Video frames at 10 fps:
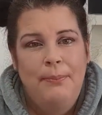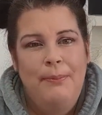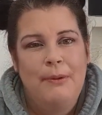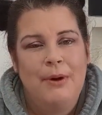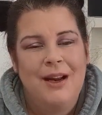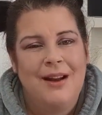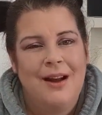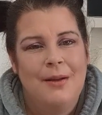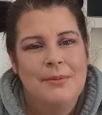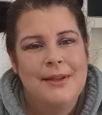But when it
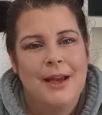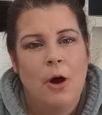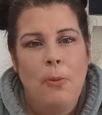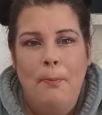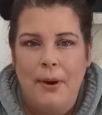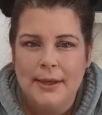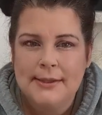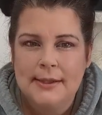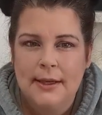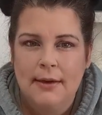comes like all
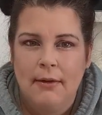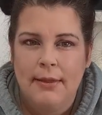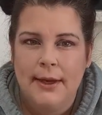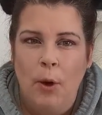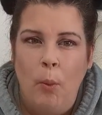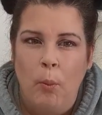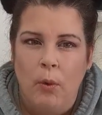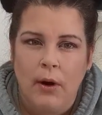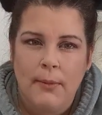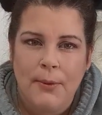busted or they don't work